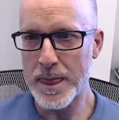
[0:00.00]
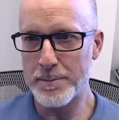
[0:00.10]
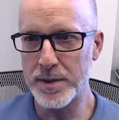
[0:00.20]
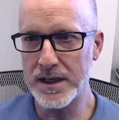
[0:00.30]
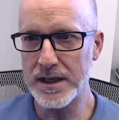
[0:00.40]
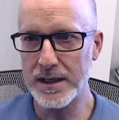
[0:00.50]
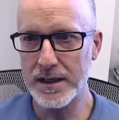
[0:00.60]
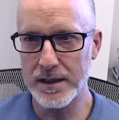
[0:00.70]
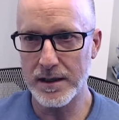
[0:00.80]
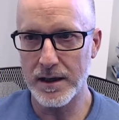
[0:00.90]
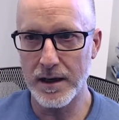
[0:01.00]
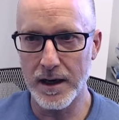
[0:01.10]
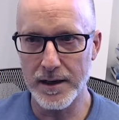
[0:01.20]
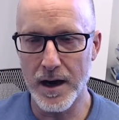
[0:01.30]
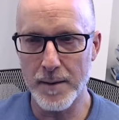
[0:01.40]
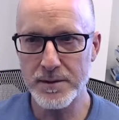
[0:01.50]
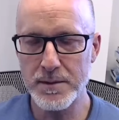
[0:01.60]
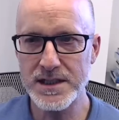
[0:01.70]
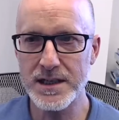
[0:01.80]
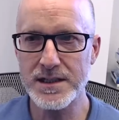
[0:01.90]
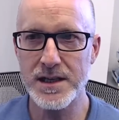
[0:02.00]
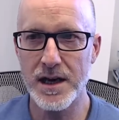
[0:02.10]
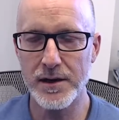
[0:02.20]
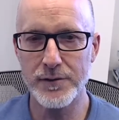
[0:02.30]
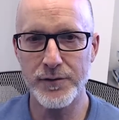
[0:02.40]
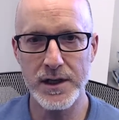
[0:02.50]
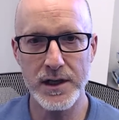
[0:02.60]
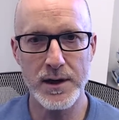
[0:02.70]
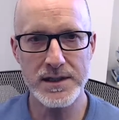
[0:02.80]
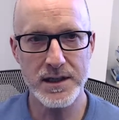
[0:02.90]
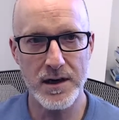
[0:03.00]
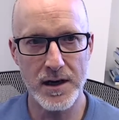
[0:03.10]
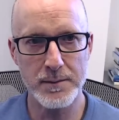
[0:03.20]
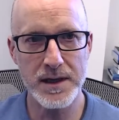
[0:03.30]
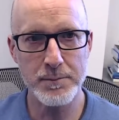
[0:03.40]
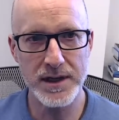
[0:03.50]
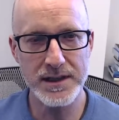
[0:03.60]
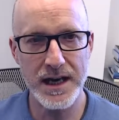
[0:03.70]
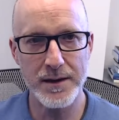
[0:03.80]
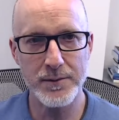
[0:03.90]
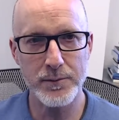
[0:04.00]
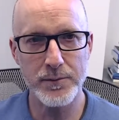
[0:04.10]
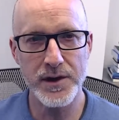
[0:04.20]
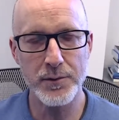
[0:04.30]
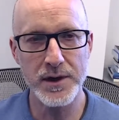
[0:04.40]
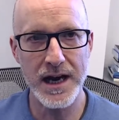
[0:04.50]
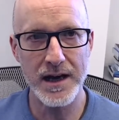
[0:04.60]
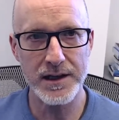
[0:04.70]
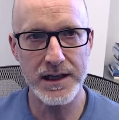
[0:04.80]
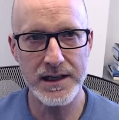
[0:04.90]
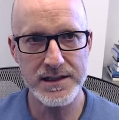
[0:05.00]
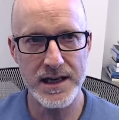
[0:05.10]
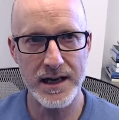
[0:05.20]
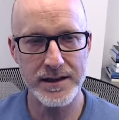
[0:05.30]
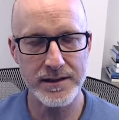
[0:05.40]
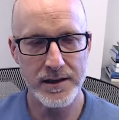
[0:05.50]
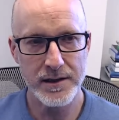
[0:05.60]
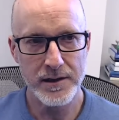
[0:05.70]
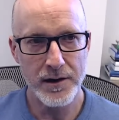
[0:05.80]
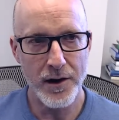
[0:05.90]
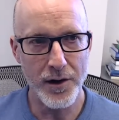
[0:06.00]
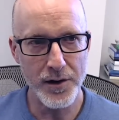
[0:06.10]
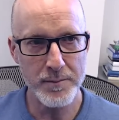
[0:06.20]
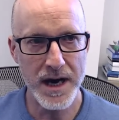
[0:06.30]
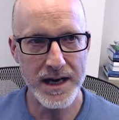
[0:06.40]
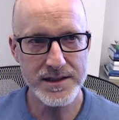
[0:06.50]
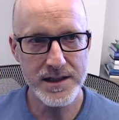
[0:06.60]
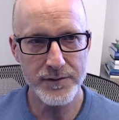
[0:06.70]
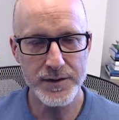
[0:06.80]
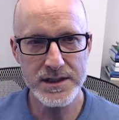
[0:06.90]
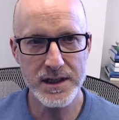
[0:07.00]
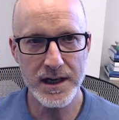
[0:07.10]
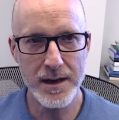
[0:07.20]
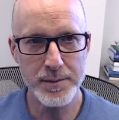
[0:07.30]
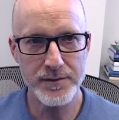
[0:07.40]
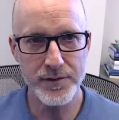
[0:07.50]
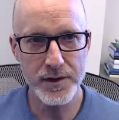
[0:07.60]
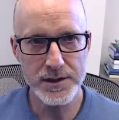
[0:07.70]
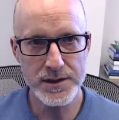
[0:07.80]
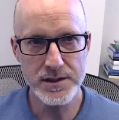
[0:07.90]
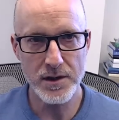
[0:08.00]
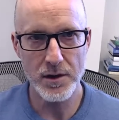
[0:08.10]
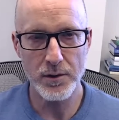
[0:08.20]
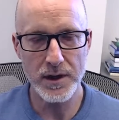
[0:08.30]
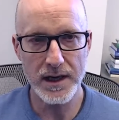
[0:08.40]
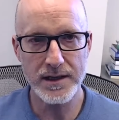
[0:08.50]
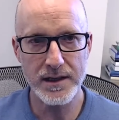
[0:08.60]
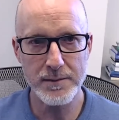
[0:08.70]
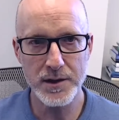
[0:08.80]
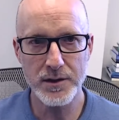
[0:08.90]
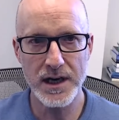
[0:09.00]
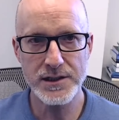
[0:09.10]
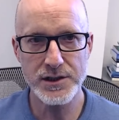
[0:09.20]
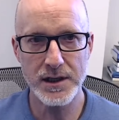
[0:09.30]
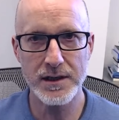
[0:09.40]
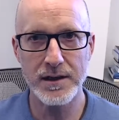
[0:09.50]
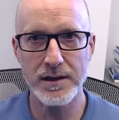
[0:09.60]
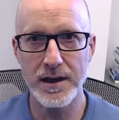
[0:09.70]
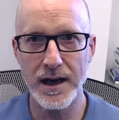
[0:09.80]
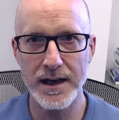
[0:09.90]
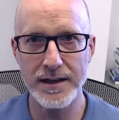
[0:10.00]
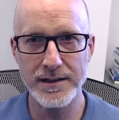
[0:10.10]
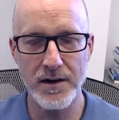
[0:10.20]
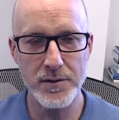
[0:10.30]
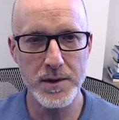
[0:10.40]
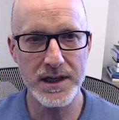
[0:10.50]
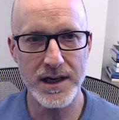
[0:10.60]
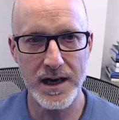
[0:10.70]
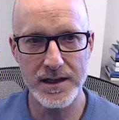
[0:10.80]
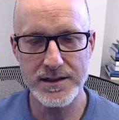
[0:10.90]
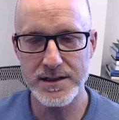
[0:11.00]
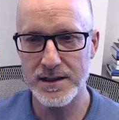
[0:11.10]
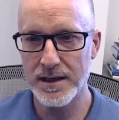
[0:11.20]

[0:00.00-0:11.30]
be an optimistic scenario for the U.S. economy, but then the reality is that all the bad stuff is going to happen first. So like immigration and government cuts